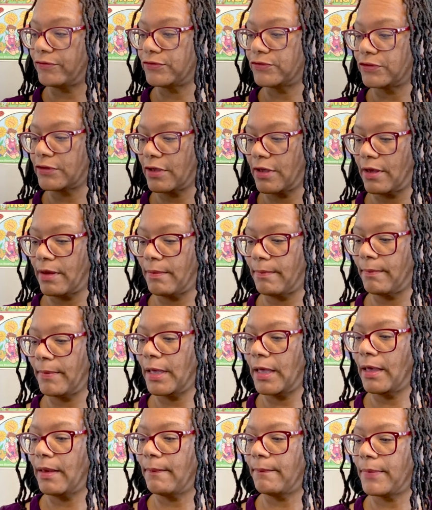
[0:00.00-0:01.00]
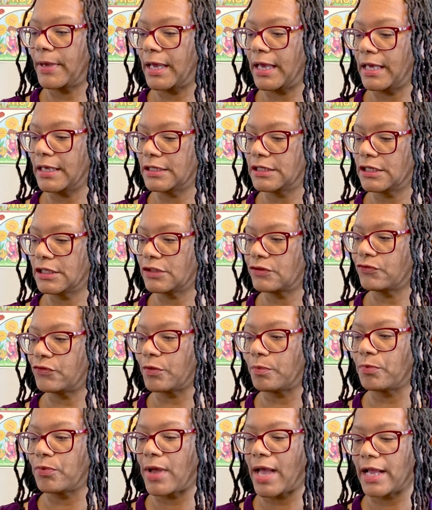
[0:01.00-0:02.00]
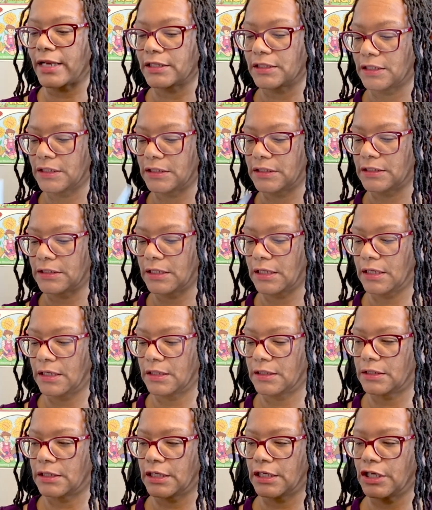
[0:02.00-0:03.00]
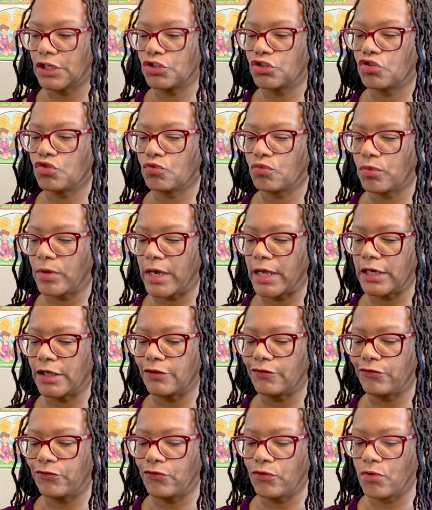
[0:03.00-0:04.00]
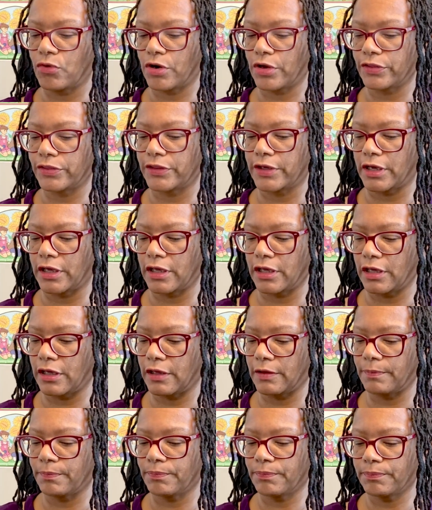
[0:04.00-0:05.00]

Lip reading: some pages for practice to get you ready for the